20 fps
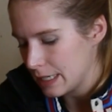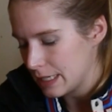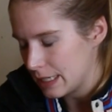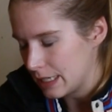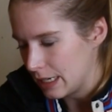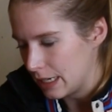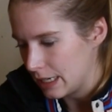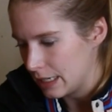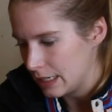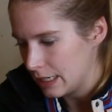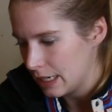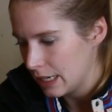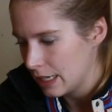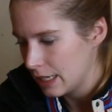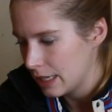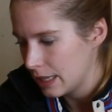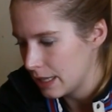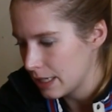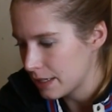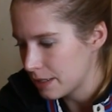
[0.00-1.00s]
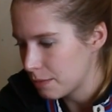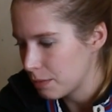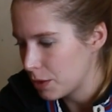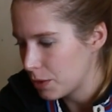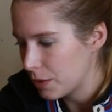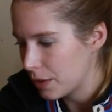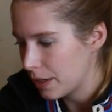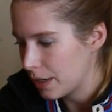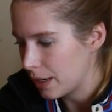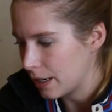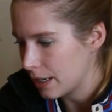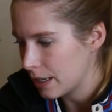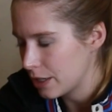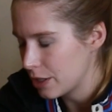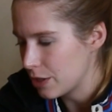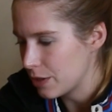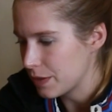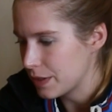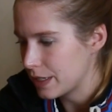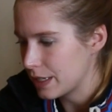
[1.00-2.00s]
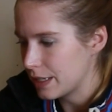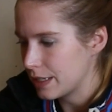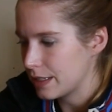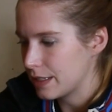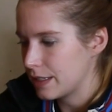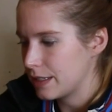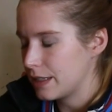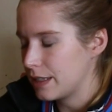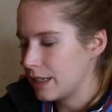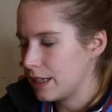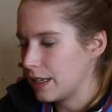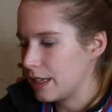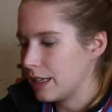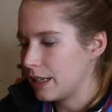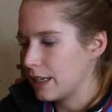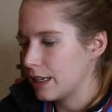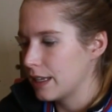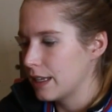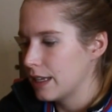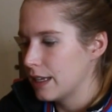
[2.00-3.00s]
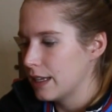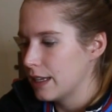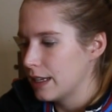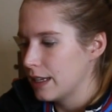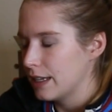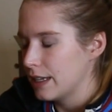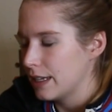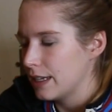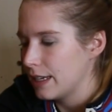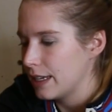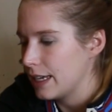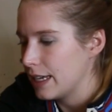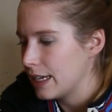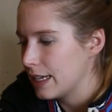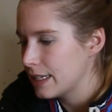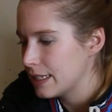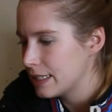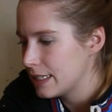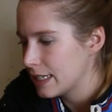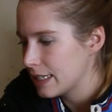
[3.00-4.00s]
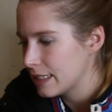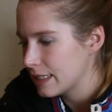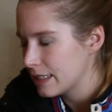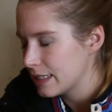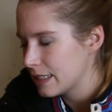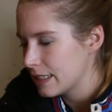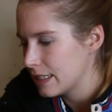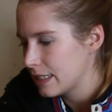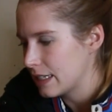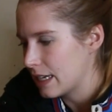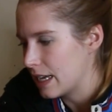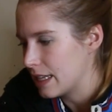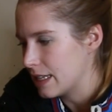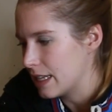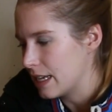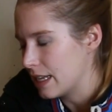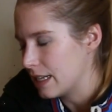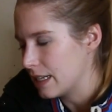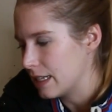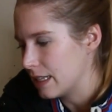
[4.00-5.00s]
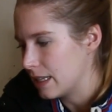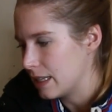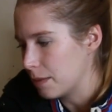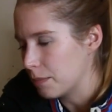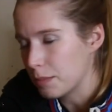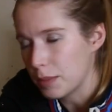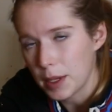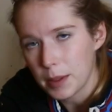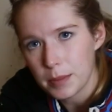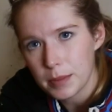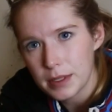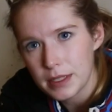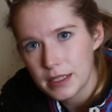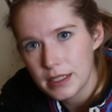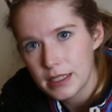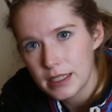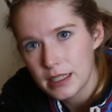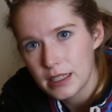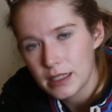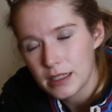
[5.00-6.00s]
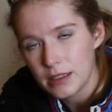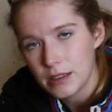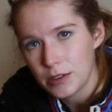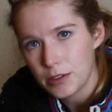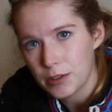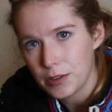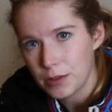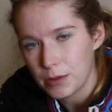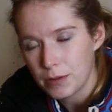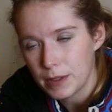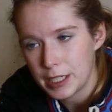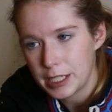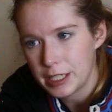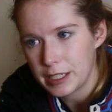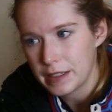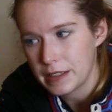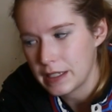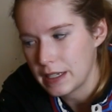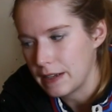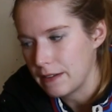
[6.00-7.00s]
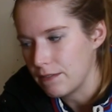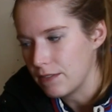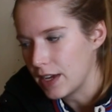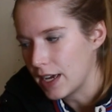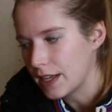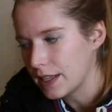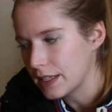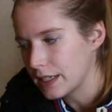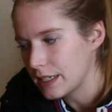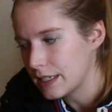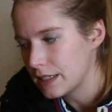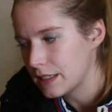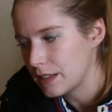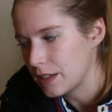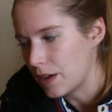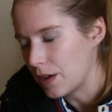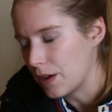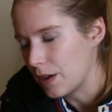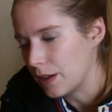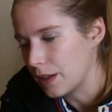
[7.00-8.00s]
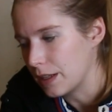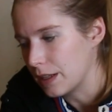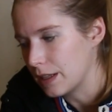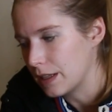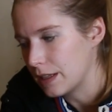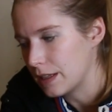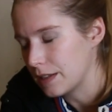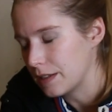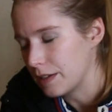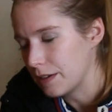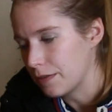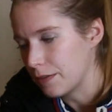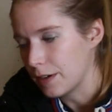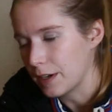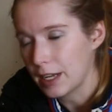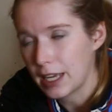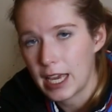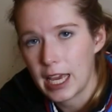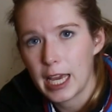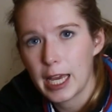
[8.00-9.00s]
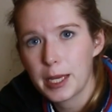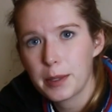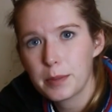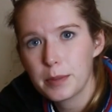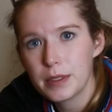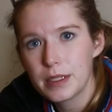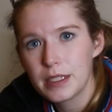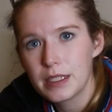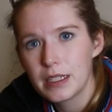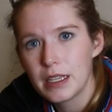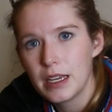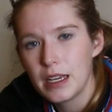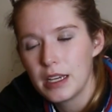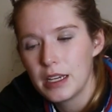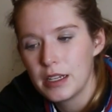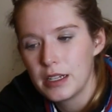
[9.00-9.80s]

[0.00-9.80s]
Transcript: is that this motor uses the indents and then the bumps, or the ridges and valleys on the different cams